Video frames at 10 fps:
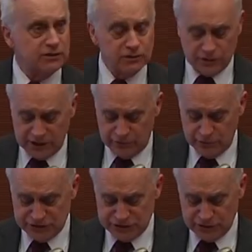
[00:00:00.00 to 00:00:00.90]
and learning and
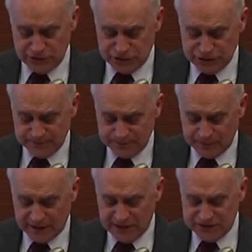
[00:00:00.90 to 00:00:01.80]
research,
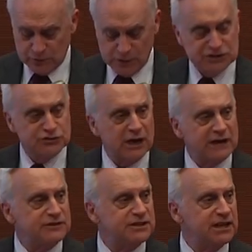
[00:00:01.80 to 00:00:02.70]
is that we
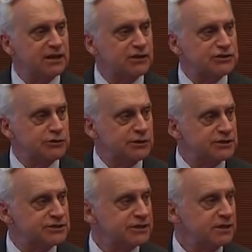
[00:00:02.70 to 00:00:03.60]
strive to take our
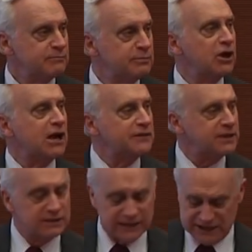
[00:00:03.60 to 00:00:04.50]
students beyond
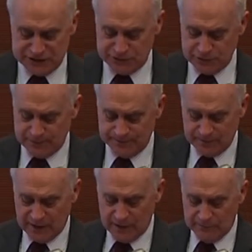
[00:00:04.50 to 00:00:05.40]
the classroom,
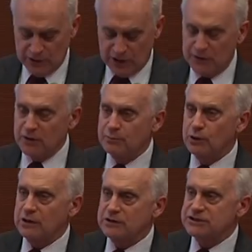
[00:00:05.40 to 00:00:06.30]
beyond their
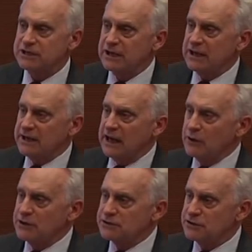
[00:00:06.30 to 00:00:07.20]
books, and
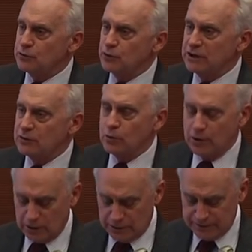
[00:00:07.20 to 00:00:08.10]
out into the real
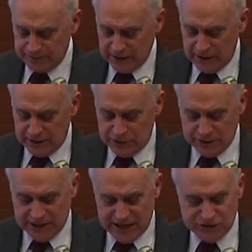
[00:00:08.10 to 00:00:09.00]
world to
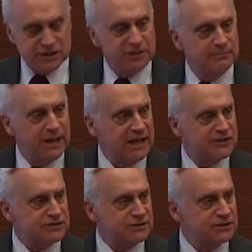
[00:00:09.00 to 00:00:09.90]
engage in
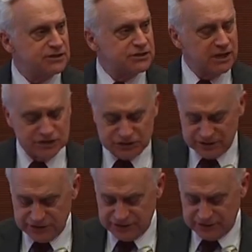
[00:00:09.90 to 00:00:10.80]
debates,
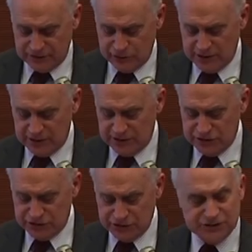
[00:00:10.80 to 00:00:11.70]
discussions on critical
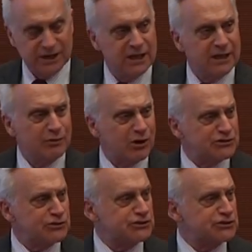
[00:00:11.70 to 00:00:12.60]
issues, but
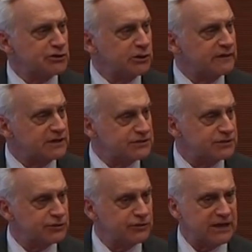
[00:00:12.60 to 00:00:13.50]
also service,
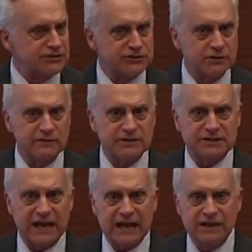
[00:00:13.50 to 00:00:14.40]
direct
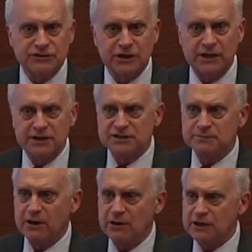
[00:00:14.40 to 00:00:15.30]
service, hands-on
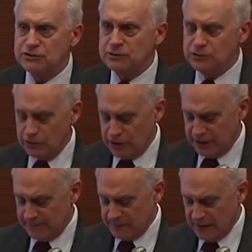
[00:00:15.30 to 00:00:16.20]
experiential
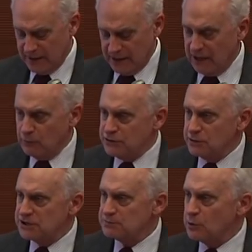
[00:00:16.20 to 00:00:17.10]
learning. And we do
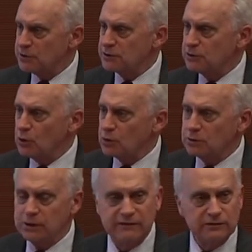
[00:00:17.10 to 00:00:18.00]
this both at the
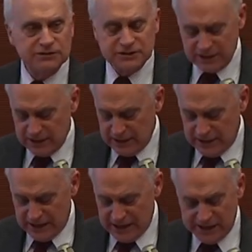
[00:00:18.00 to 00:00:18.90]
local levels
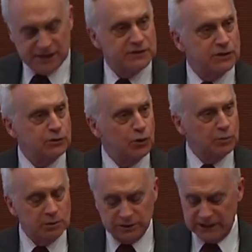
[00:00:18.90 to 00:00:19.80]
and at the
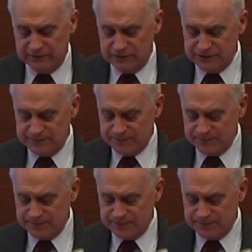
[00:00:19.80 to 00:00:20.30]
global levels.